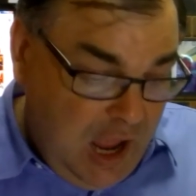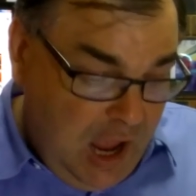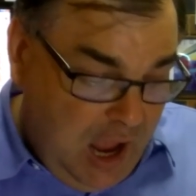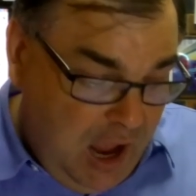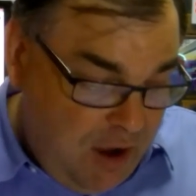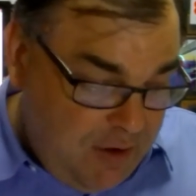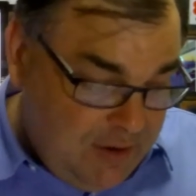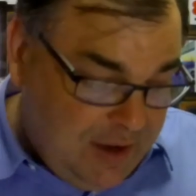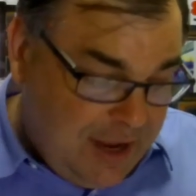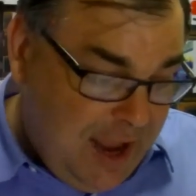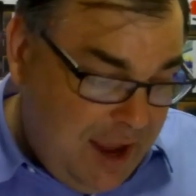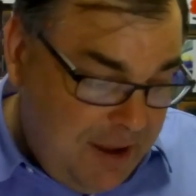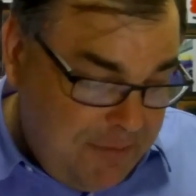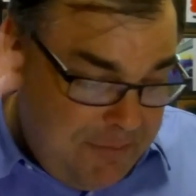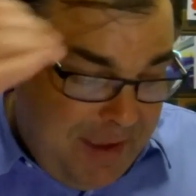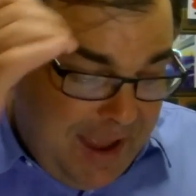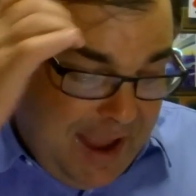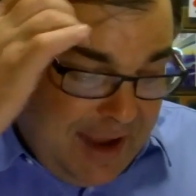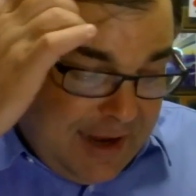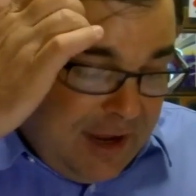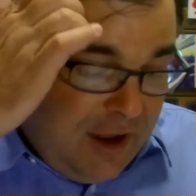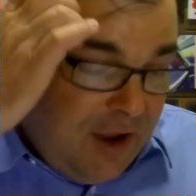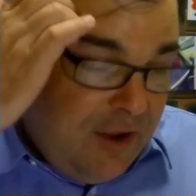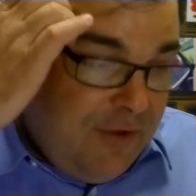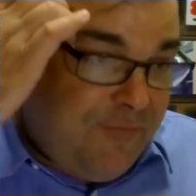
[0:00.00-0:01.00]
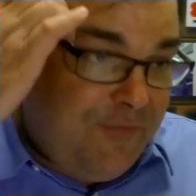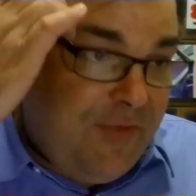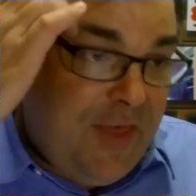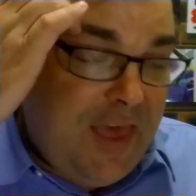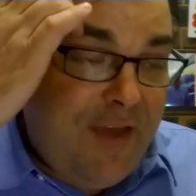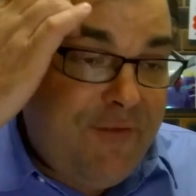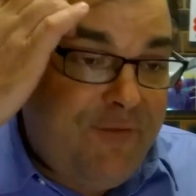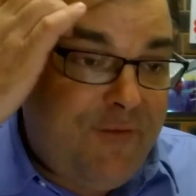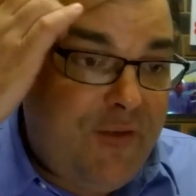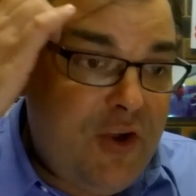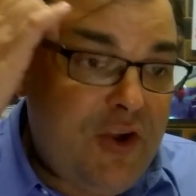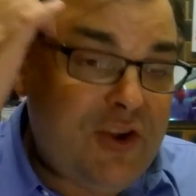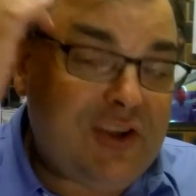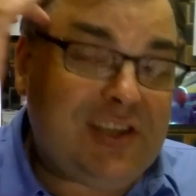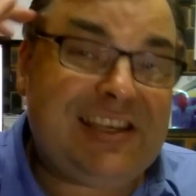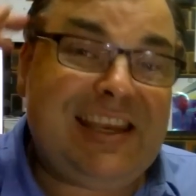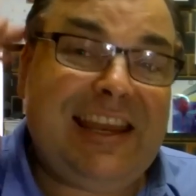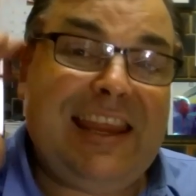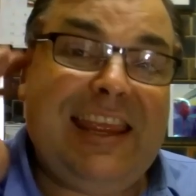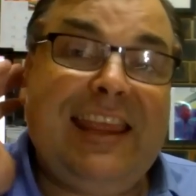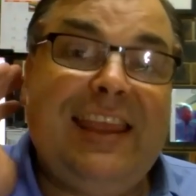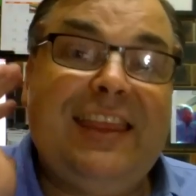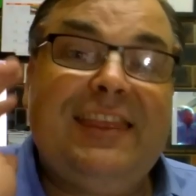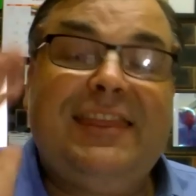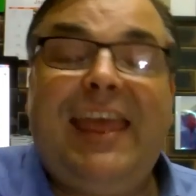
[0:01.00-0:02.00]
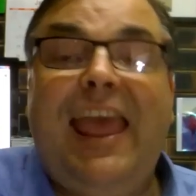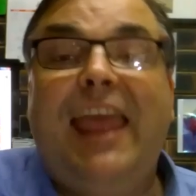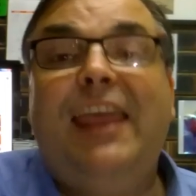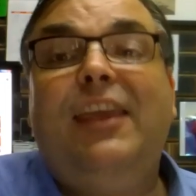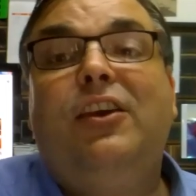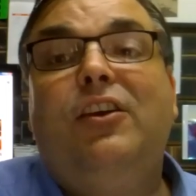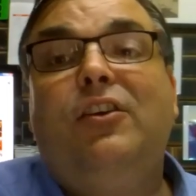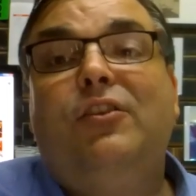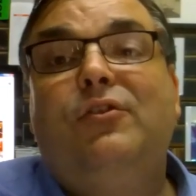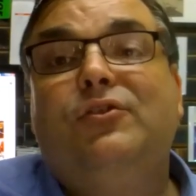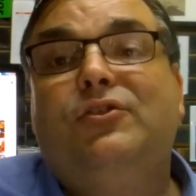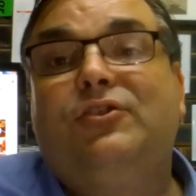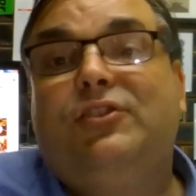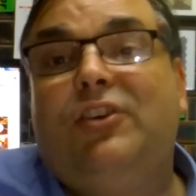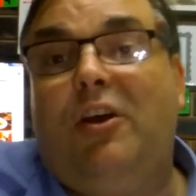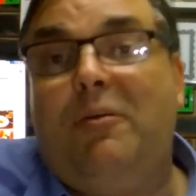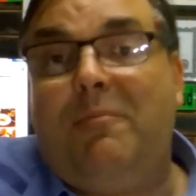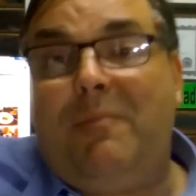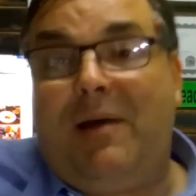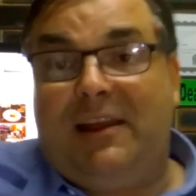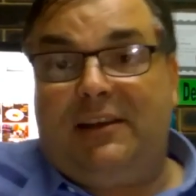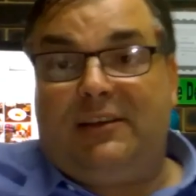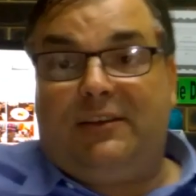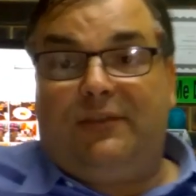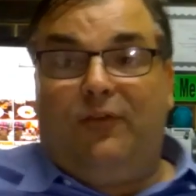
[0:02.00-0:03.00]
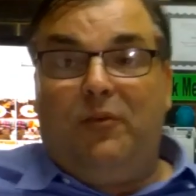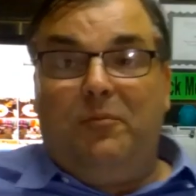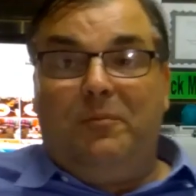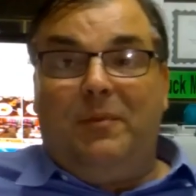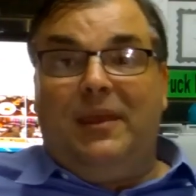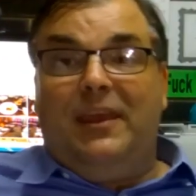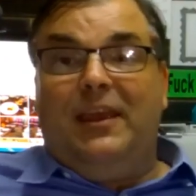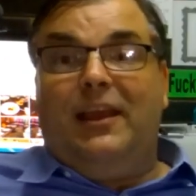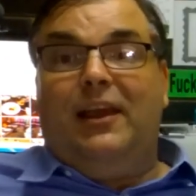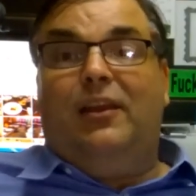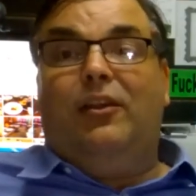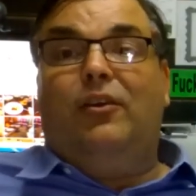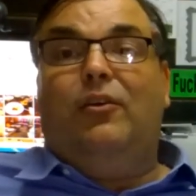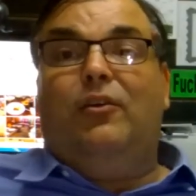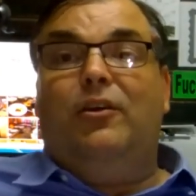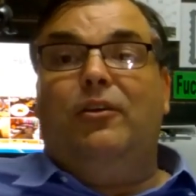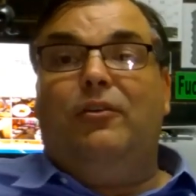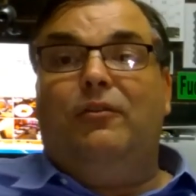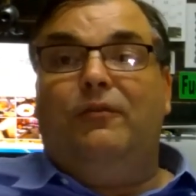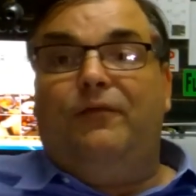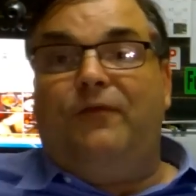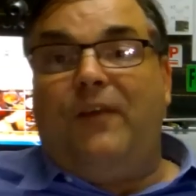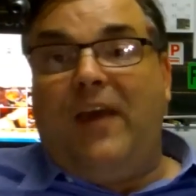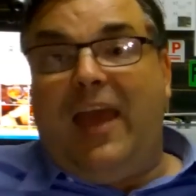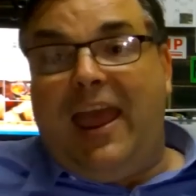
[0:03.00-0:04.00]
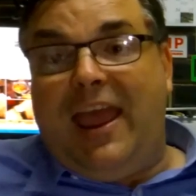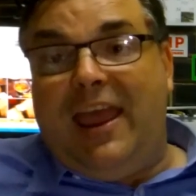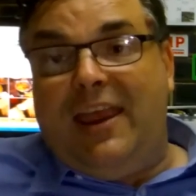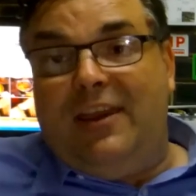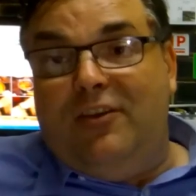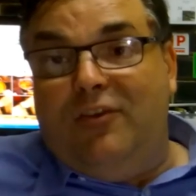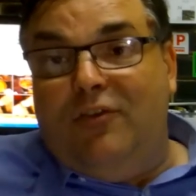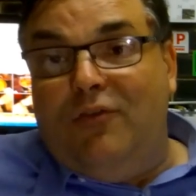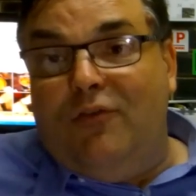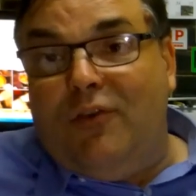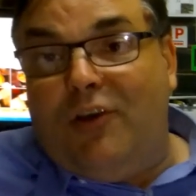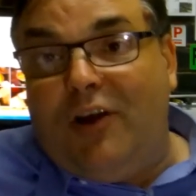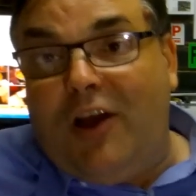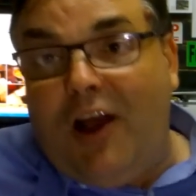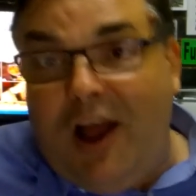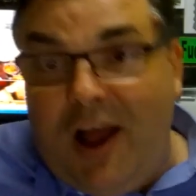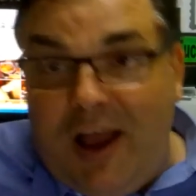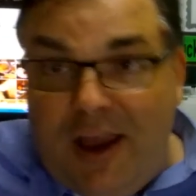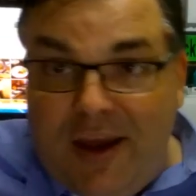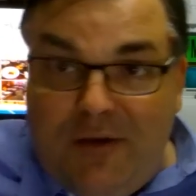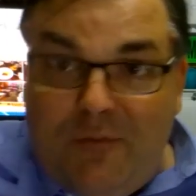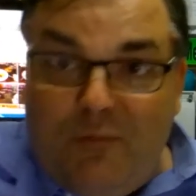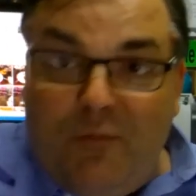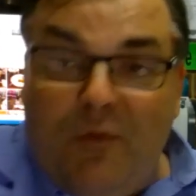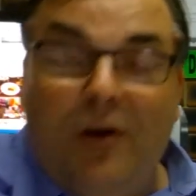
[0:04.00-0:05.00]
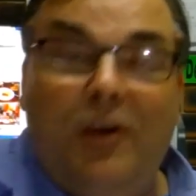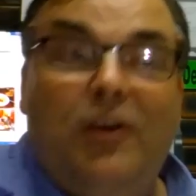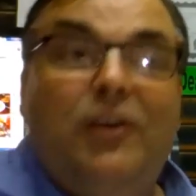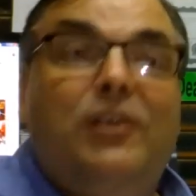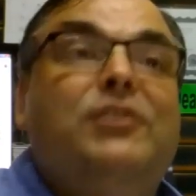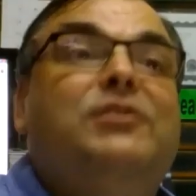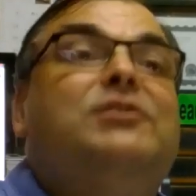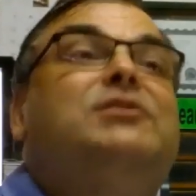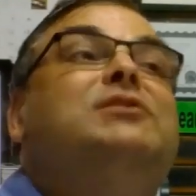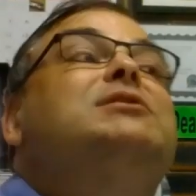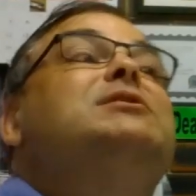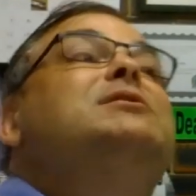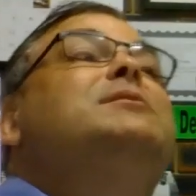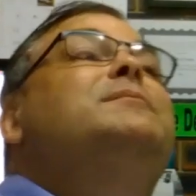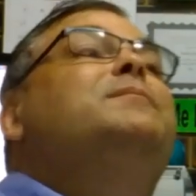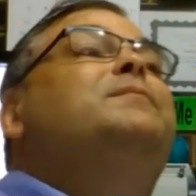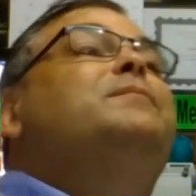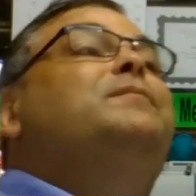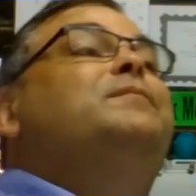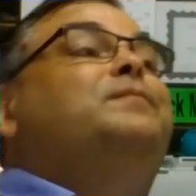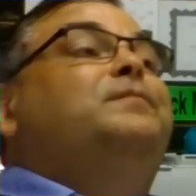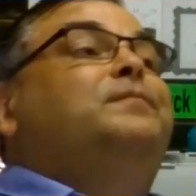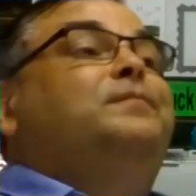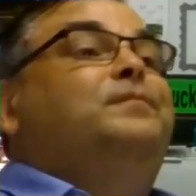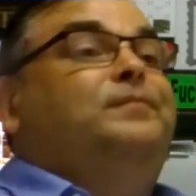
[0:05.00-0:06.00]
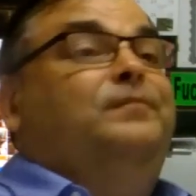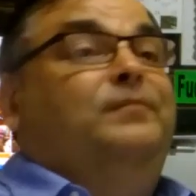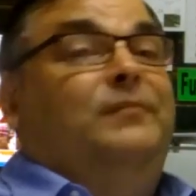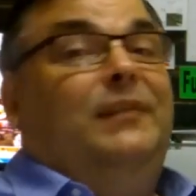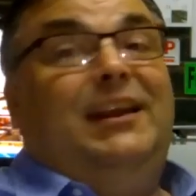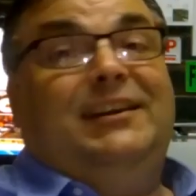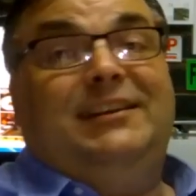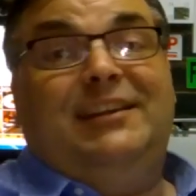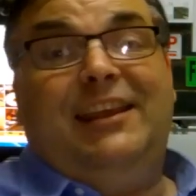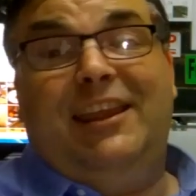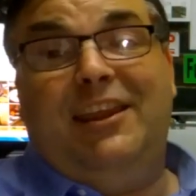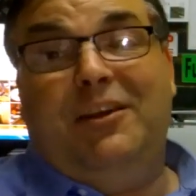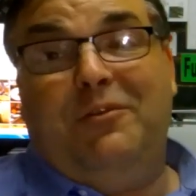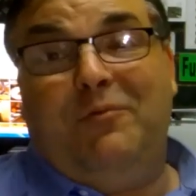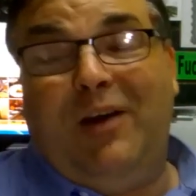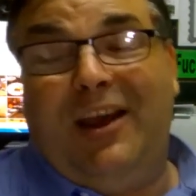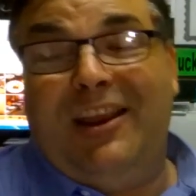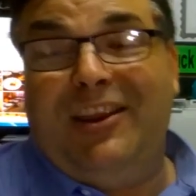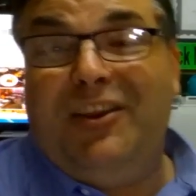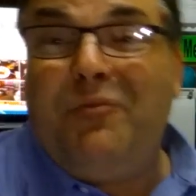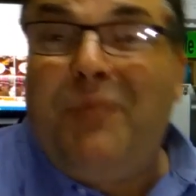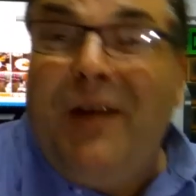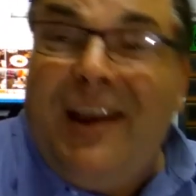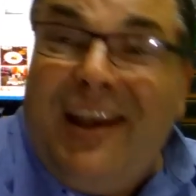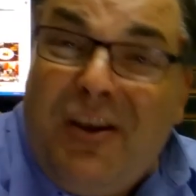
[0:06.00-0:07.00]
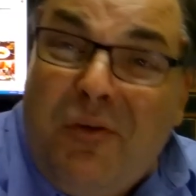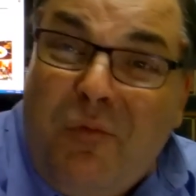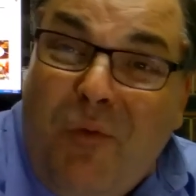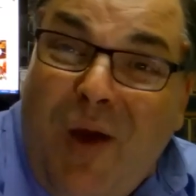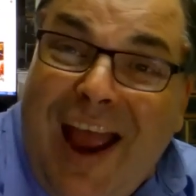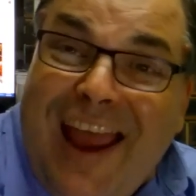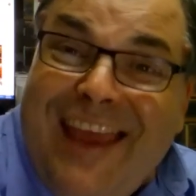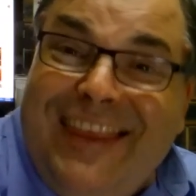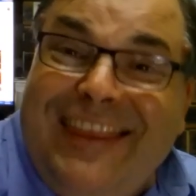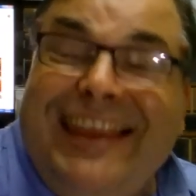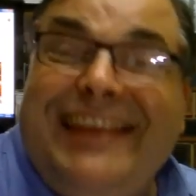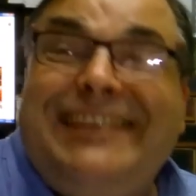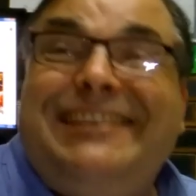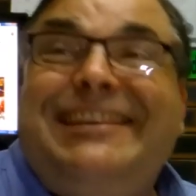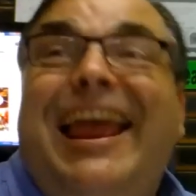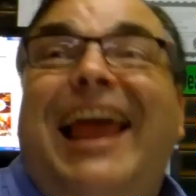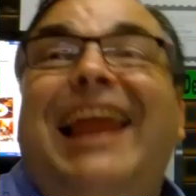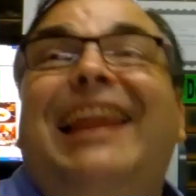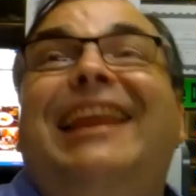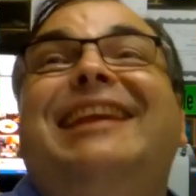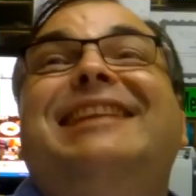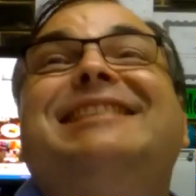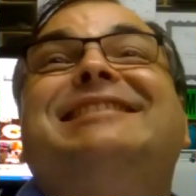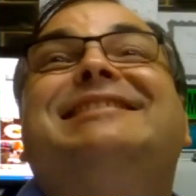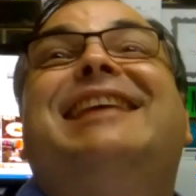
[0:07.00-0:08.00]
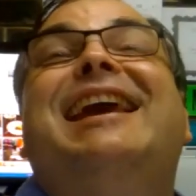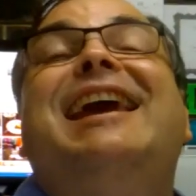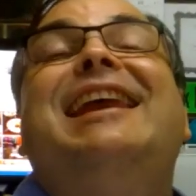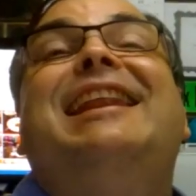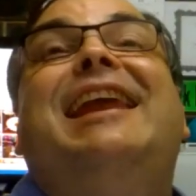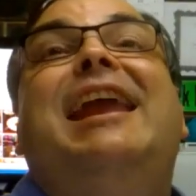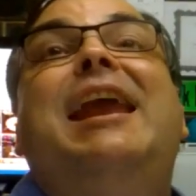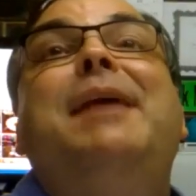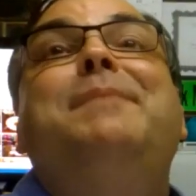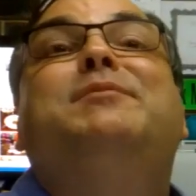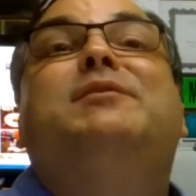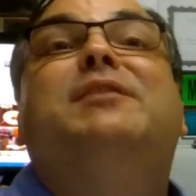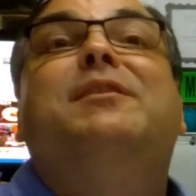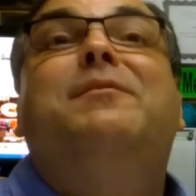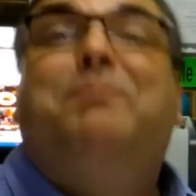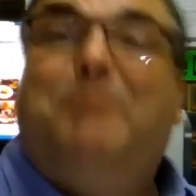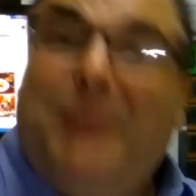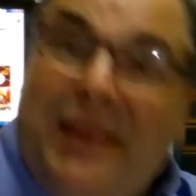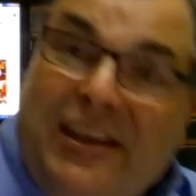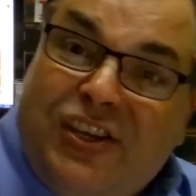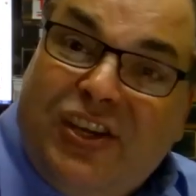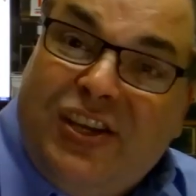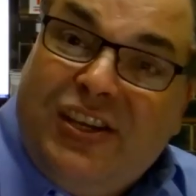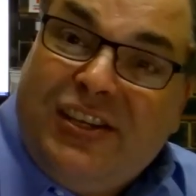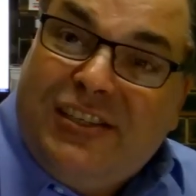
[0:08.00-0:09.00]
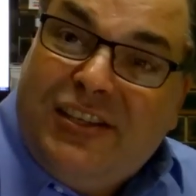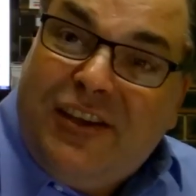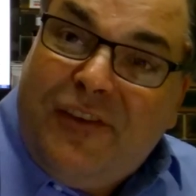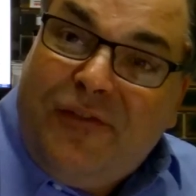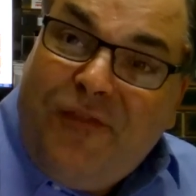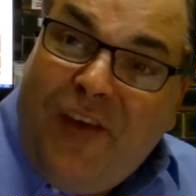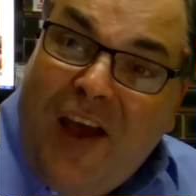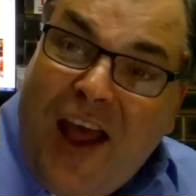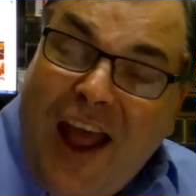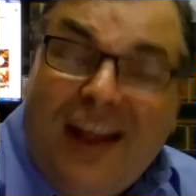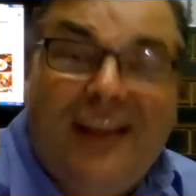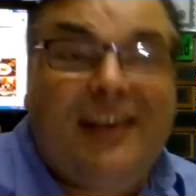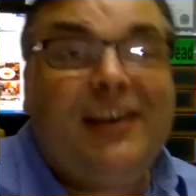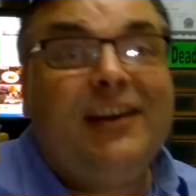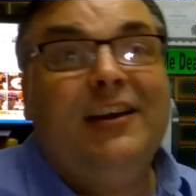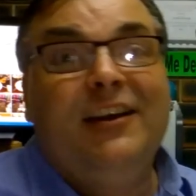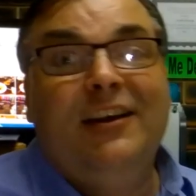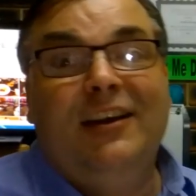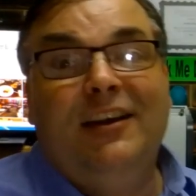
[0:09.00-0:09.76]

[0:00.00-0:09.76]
Okay, Marco, th firstly, thank you so much for being a loyal fan. Your kind words. I tell you what, you wonder why the Italians get heaps of bitches to fuck?